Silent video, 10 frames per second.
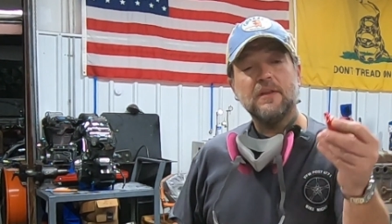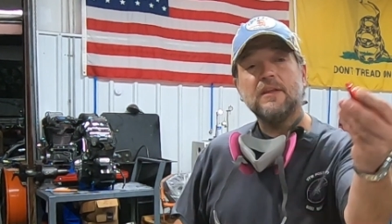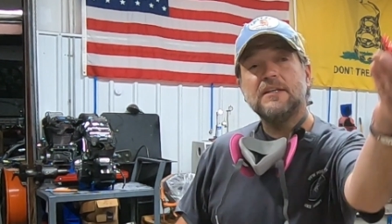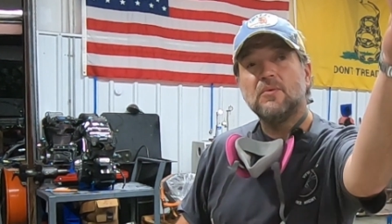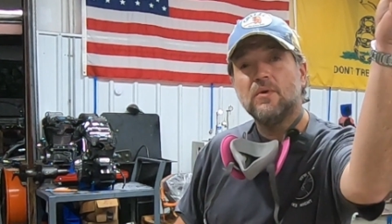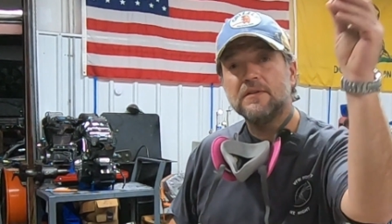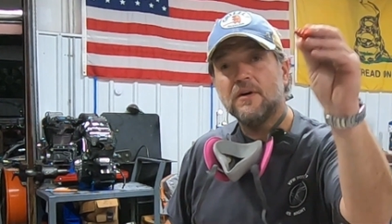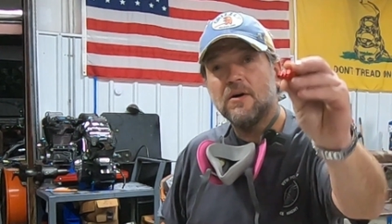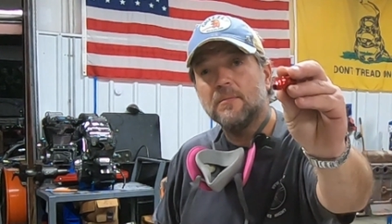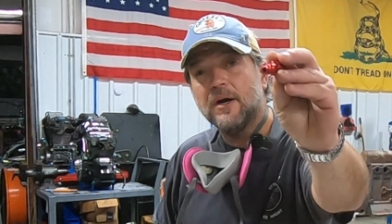the things we want to
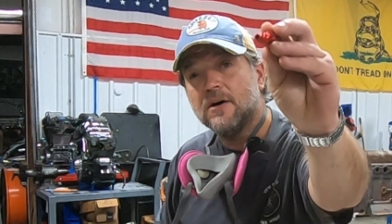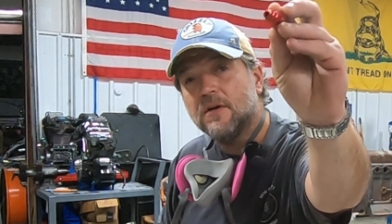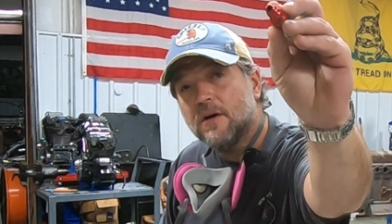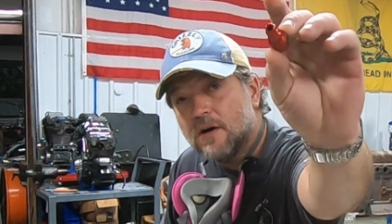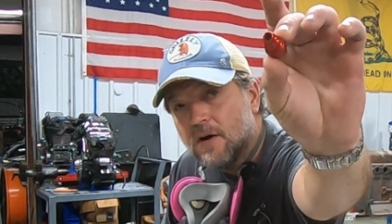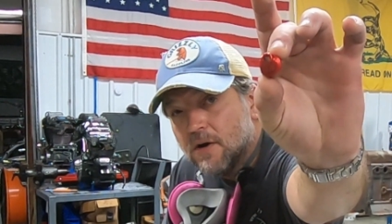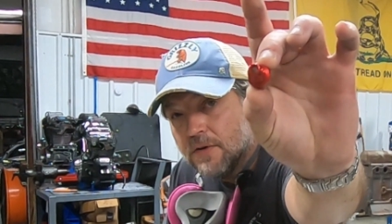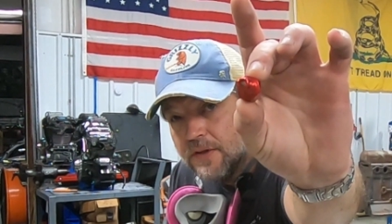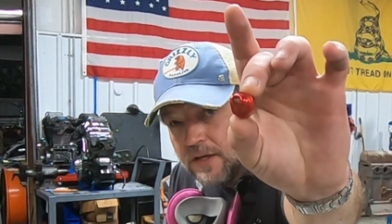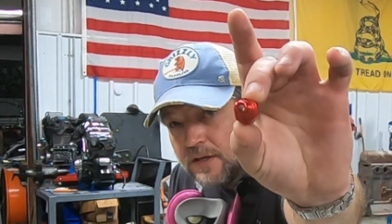talk about are
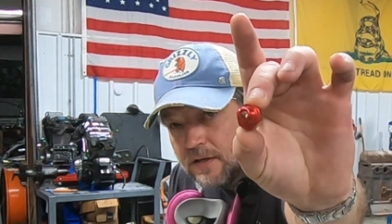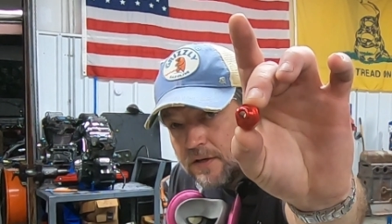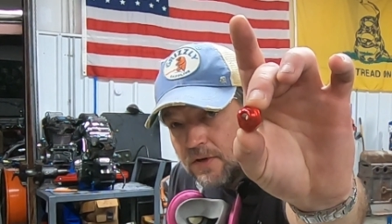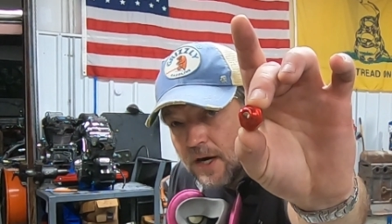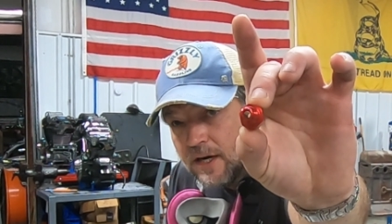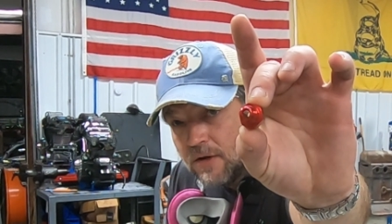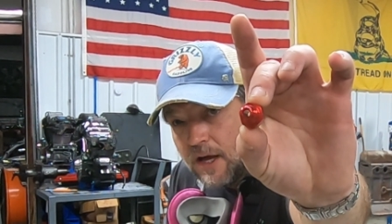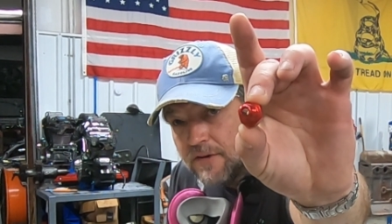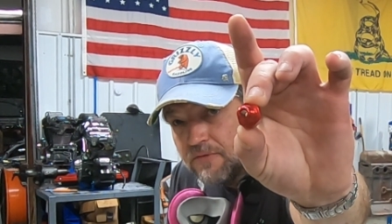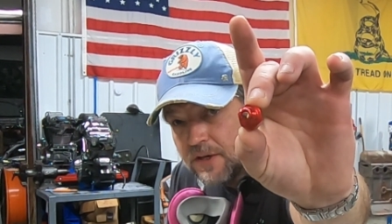the your
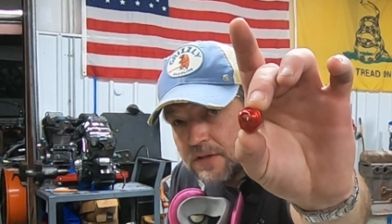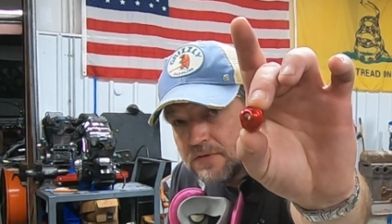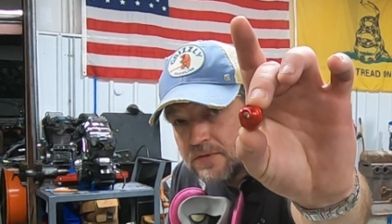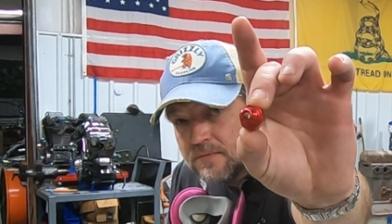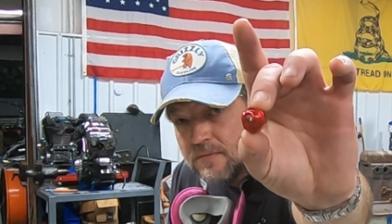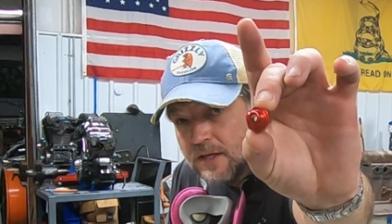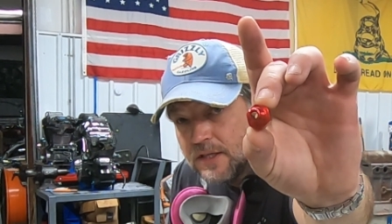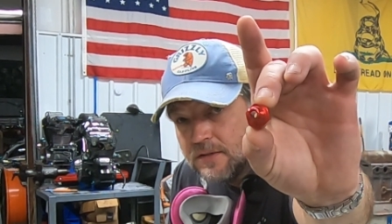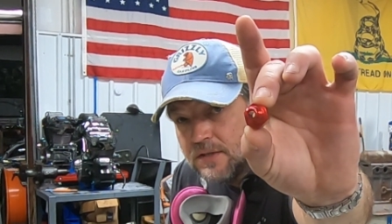airline fittings, right?